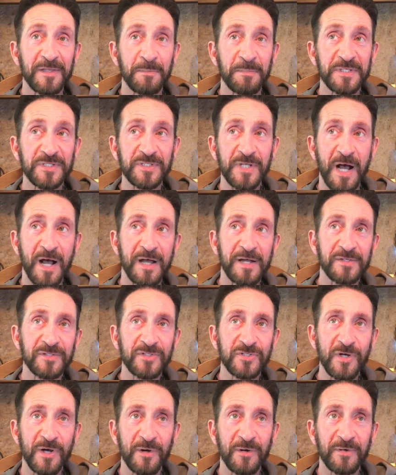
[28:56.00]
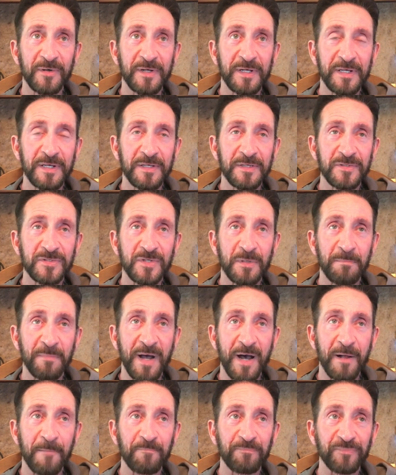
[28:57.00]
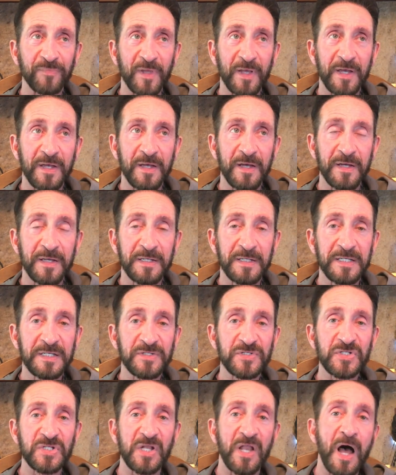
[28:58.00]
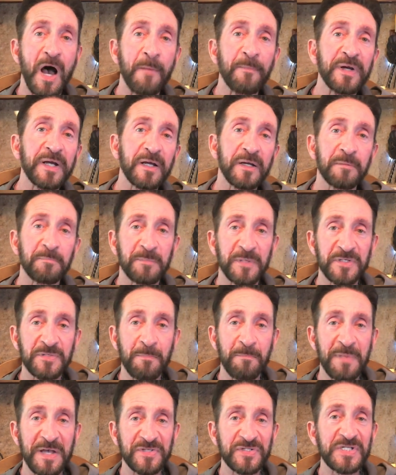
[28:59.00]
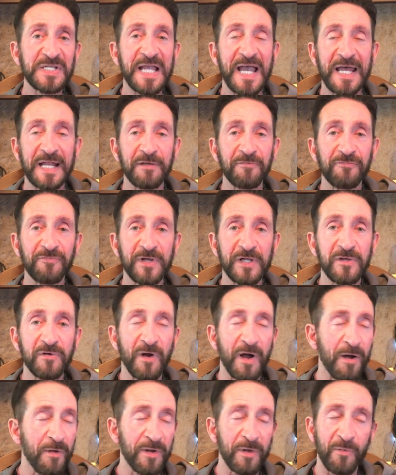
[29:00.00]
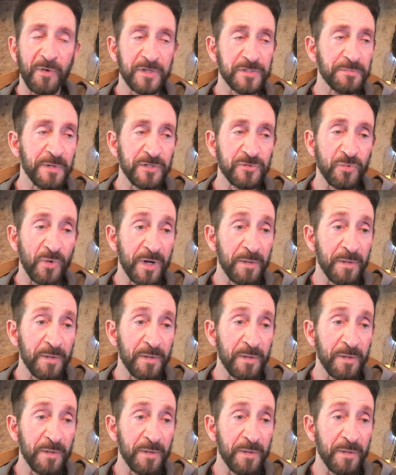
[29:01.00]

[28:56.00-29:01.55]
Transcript: The Messiah show is about an Islamic messianic figure. I only watched about